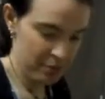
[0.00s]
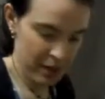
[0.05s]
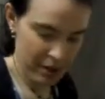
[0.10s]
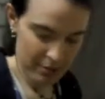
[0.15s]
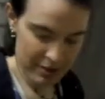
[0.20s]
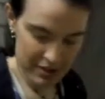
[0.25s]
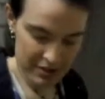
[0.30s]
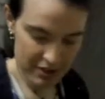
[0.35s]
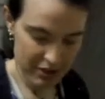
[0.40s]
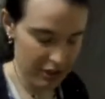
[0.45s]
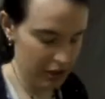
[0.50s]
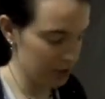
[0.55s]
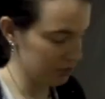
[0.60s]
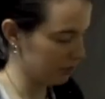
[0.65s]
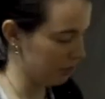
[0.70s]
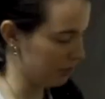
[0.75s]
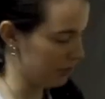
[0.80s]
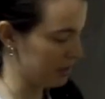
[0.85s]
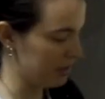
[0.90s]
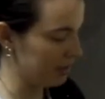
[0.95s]
may be slow
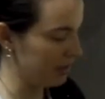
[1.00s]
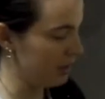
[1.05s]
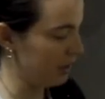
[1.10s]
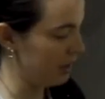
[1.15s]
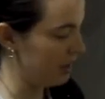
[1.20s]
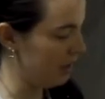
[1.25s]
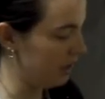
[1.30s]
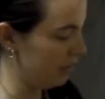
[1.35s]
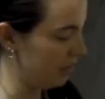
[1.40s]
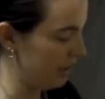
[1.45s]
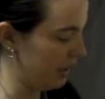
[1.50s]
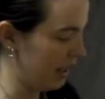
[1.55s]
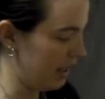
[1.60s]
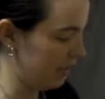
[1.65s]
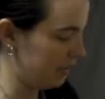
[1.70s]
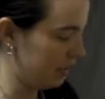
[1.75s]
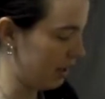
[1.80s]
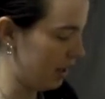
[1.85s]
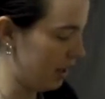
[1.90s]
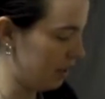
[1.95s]
from here on out. I
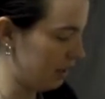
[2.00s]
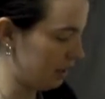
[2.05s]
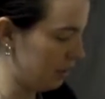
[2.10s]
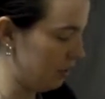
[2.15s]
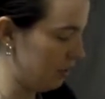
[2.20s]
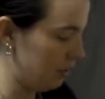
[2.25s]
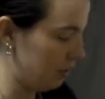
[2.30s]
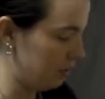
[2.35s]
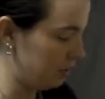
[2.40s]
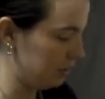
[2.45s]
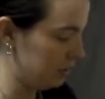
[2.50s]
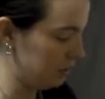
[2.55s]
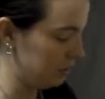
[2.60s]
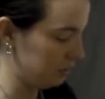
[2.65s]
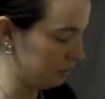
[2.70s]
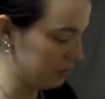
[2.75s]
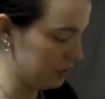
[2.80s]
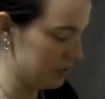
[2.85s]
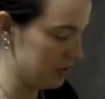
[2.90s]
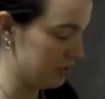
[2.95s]
have caught a cold,
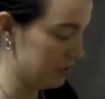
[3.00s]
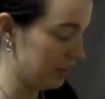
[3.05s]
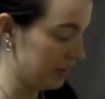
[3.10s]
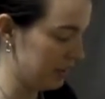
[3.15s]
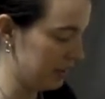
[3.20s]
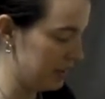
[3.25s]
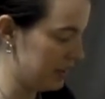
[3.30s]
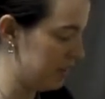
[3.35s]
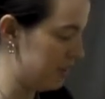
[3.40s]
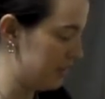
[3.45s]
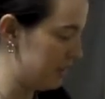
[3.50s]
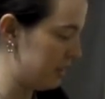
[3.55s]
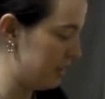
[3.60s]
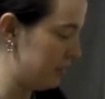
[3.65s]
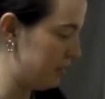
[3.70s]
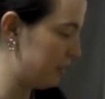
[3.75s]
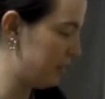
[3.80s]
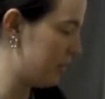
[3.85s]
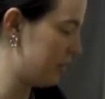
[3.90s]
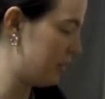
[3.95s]
which was fairly
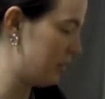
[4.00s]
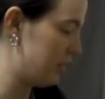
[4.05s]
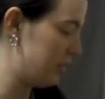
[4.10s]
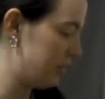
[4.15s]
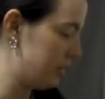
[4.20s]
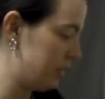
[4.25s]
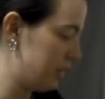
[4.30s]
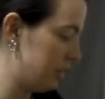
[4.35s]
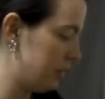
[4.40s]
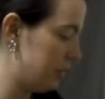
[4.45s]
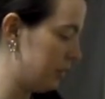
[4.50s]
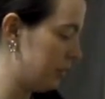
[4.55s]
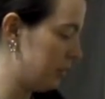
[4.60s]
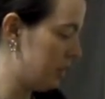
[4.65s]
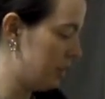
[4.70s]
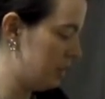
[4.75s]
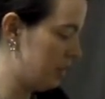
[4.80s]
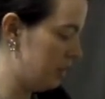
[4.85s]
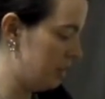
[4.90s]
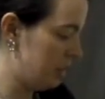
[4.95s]
easy. Go figure.
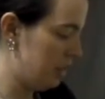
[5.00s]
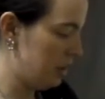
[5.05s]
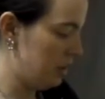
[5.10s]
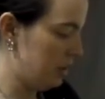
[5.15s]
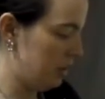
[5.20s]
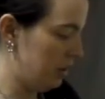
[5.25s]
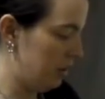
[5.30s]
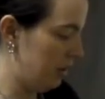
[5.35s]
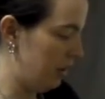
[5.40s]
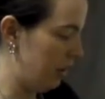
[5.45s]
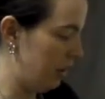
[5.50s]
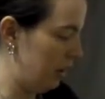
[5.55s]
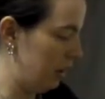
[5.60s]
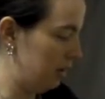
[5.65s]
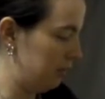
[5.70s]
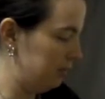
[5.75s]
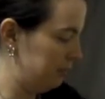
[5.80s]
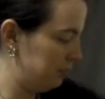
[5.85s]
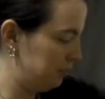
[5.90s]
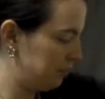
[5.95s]

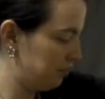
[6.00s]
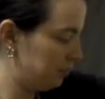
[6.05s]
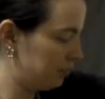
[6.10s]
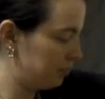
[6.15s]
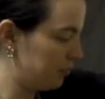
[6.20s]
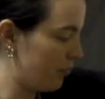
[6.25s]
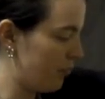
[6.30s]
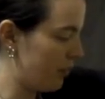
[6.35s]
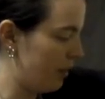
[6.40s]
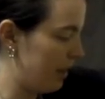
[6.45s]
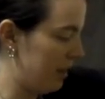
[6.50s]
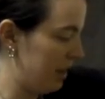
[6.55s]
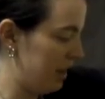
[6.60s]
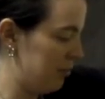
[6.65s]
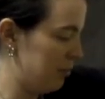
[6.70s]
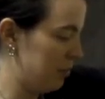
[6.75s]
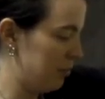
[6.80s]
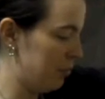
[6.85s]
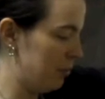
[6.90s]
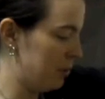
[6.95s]
And
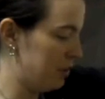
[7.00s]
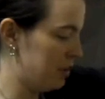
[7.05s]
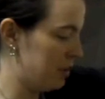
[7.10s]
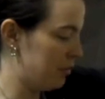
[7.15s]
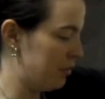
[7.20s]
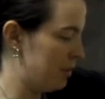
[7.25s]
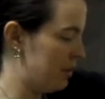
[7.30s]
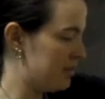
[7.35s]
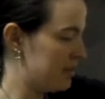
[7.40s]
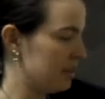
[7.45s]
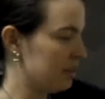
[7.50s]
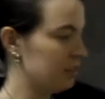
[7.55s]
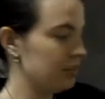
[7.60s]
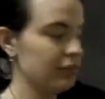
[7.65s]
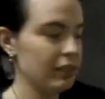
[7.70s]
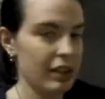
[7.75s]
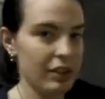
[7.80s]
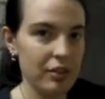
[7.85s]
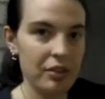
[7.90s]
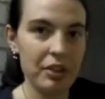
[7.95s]
I've been burning myself
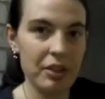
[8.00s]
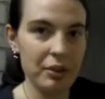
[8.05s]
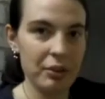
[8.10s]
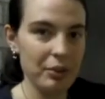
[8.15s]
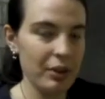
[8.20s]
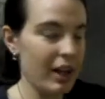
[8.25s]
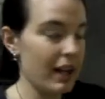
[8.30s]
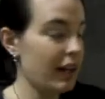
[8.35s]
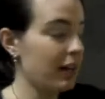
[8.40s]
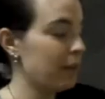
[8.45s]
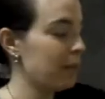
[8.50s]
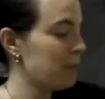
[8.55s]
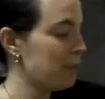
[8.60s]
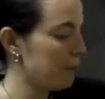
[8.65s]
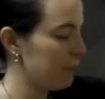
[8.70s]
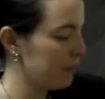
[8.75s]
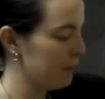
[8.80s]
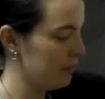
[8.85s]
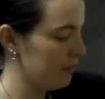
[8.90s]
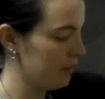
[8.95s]
left and right.
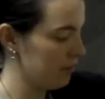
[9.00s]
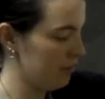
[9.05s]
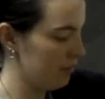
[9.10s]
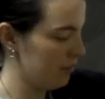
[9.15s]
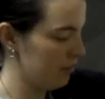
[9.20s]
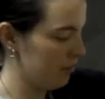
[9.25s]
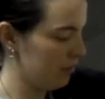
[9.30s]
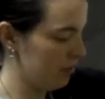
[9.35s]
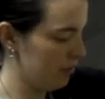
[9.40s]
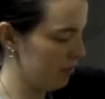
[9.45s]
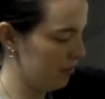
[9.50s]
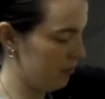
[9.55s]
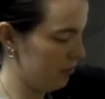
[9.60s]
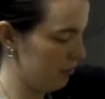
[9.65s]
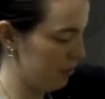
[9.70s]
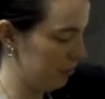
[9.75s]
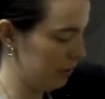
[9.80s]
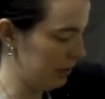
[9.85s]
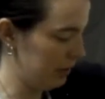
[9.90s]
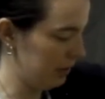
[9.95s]

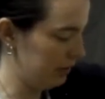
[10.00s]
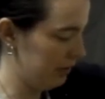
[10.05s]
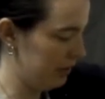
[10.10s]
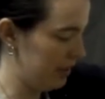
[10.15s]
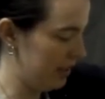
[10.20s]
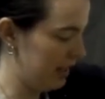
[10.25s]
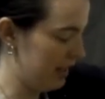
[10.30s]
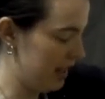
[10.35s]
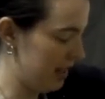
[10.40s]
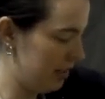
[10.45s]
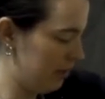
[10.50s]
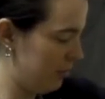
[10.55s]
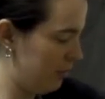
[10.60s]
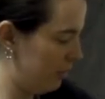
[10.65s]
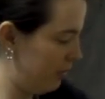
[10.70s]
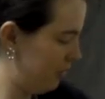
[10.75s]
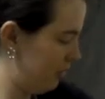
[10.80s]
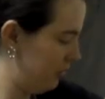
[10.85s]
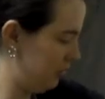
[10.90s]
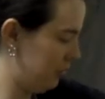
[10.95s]
And I had to
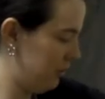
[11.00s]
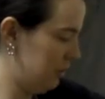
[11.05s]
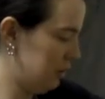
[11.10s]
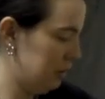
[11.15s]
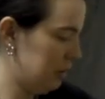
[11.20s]
move.